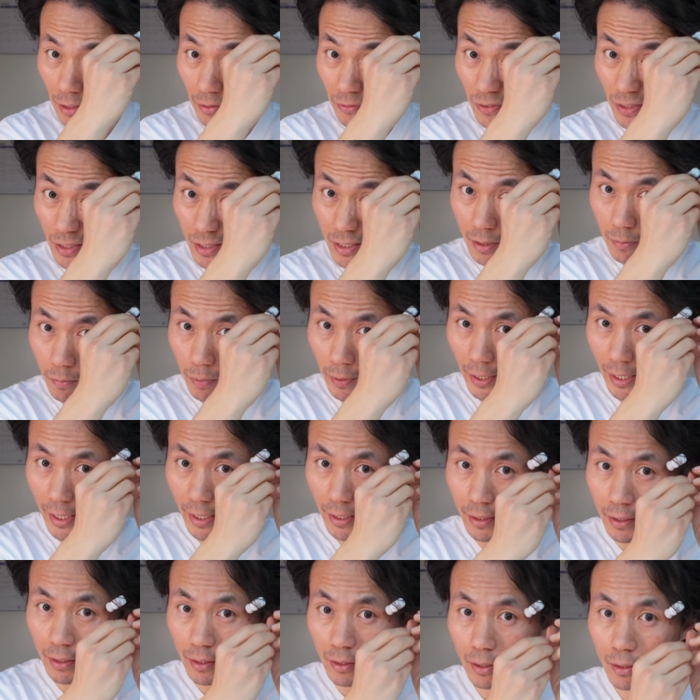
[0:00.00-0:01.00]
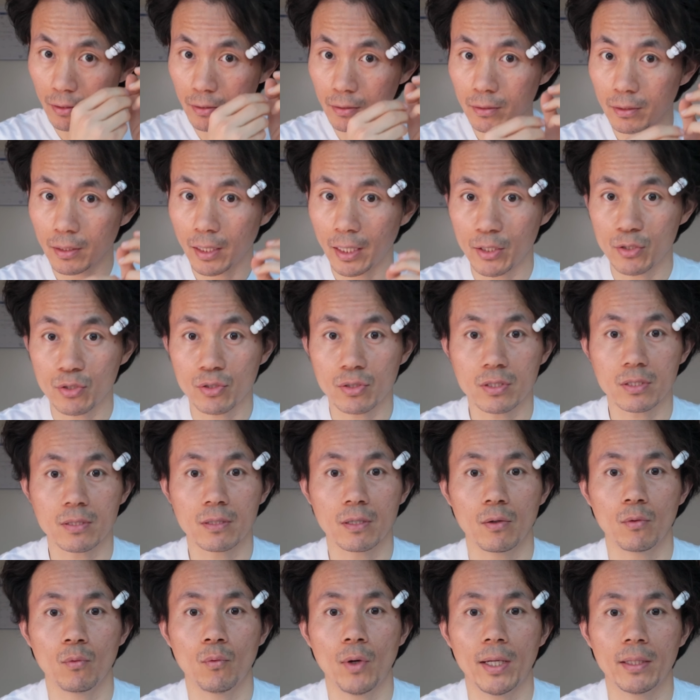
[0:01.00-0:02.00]
If it's black, you know, I choose the
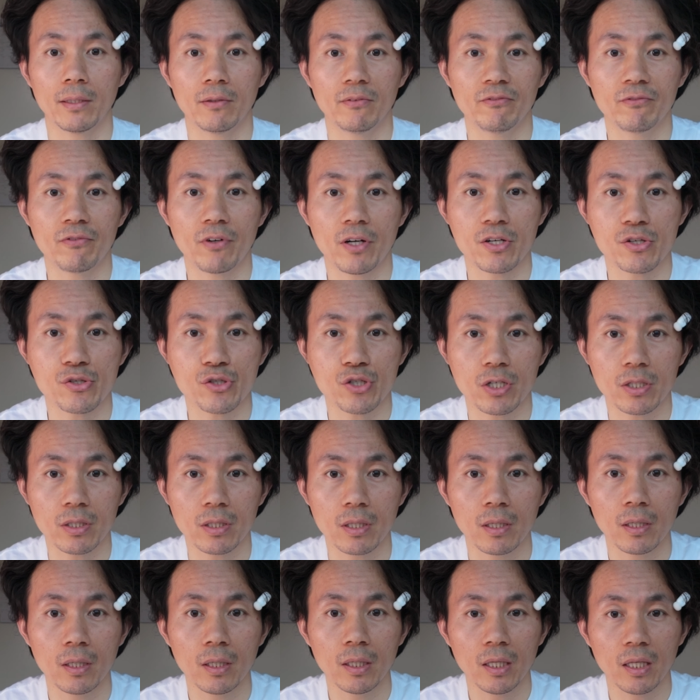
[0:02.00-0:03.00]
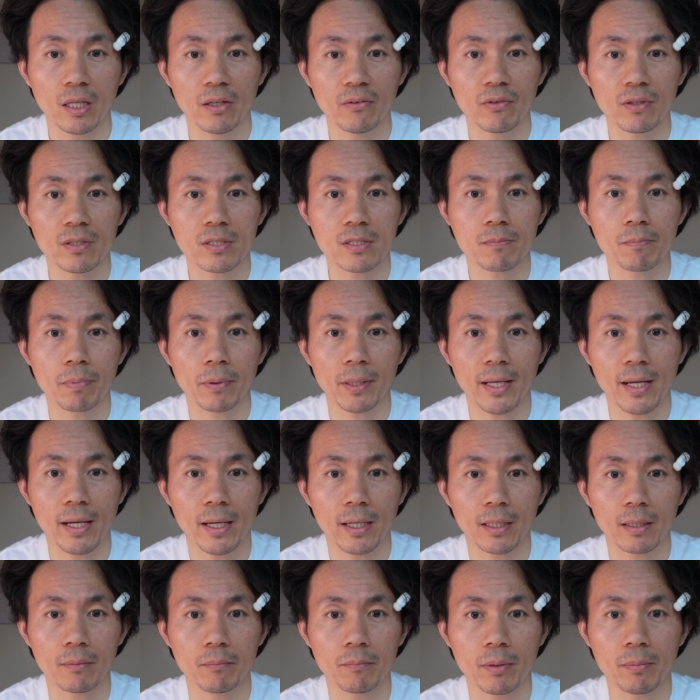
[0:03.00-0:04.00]
white version. If it's
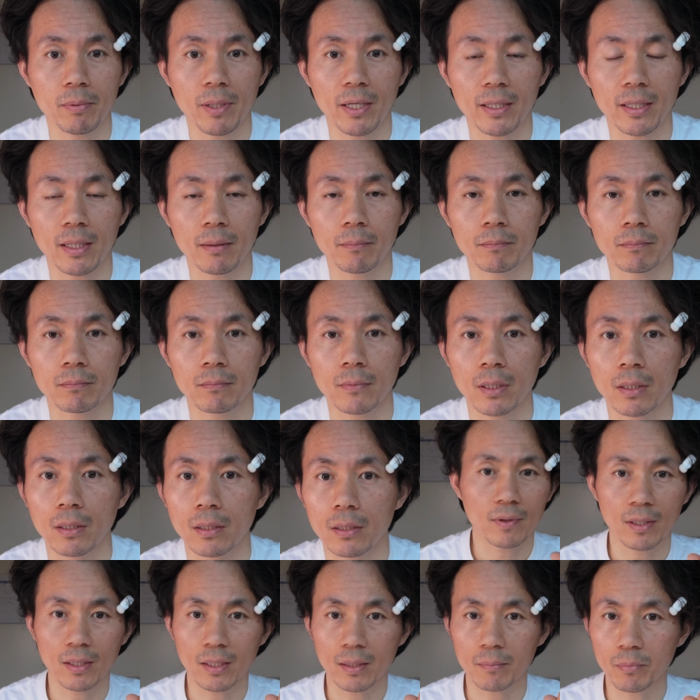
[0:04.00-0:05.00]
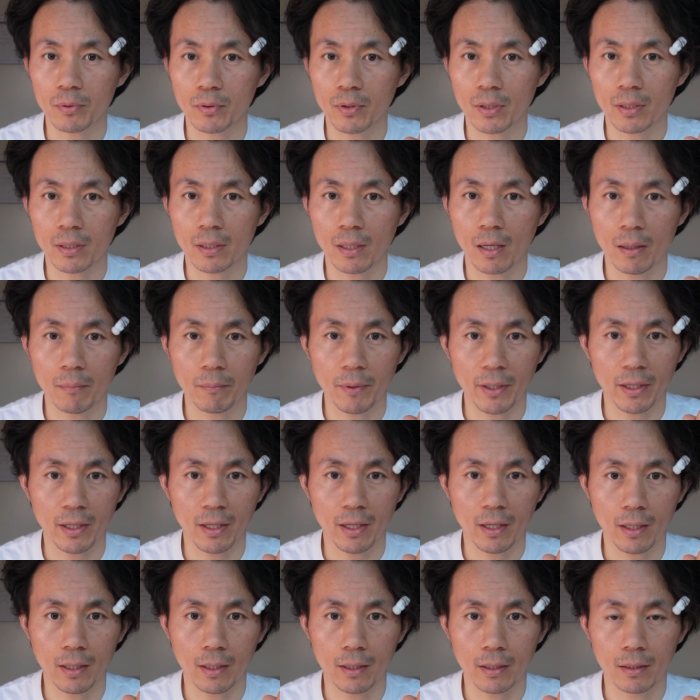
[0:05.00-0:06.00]
black, maybe I can put it on my
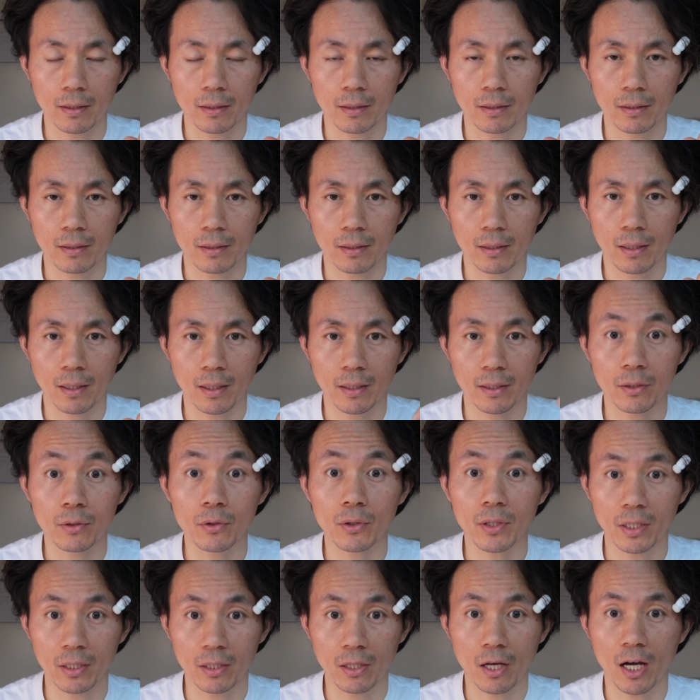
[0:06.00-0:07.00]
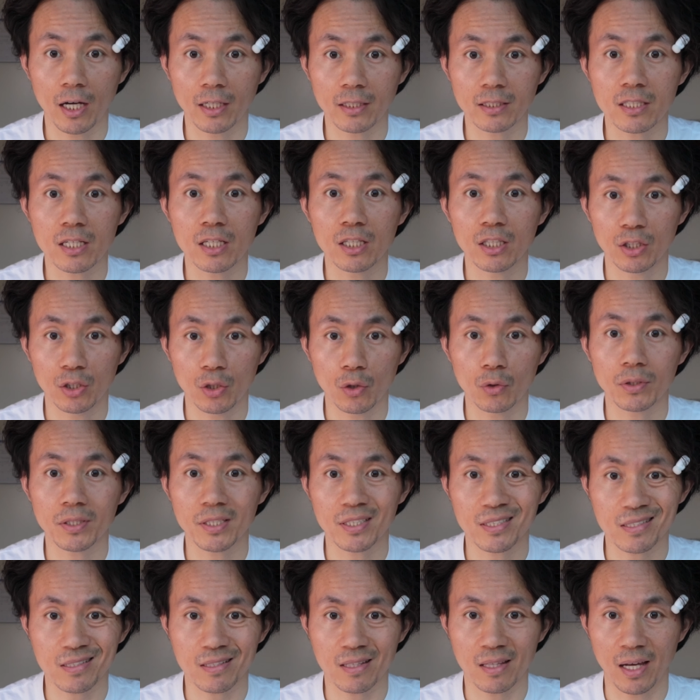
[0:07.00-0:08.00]
hair and you cannot
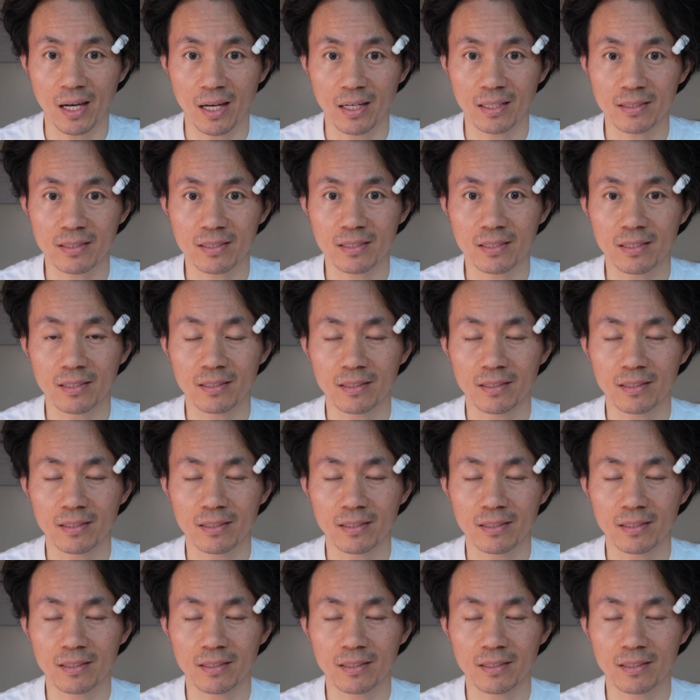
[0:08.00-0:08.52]
notice that.